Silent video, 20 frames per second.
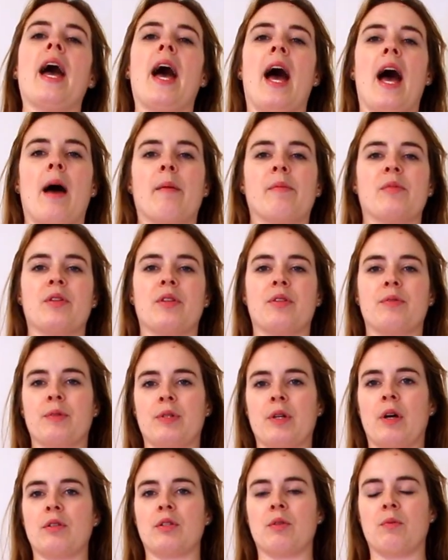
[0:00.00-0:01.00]
So this was
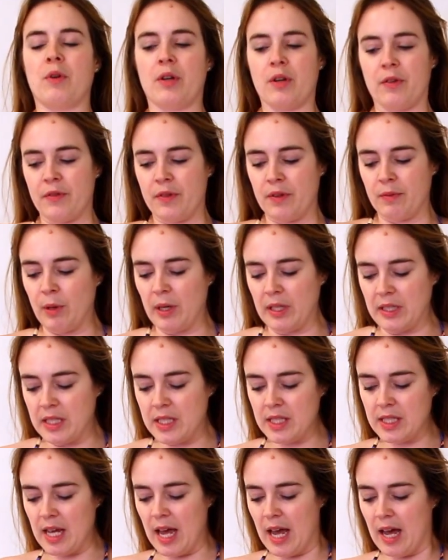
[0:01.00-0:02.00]
also one of the
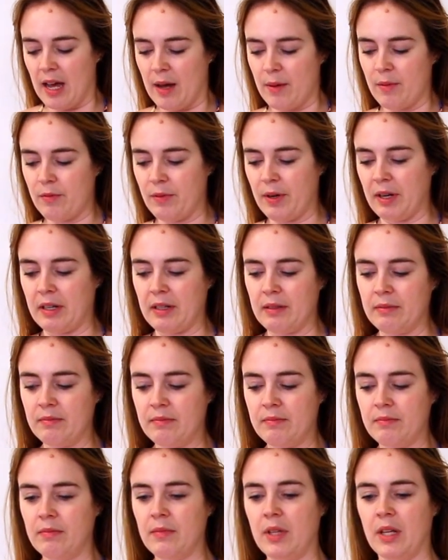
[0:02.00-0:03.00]
ones where,
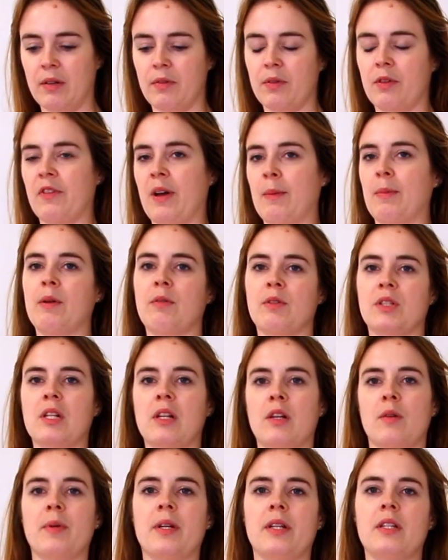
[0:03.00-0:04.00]
you know, the fabric was a
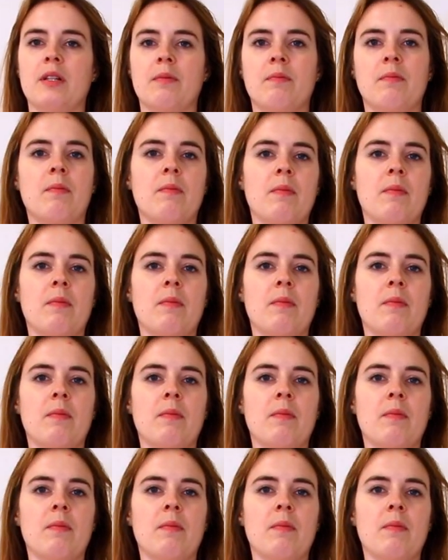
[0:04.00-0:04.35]
little bit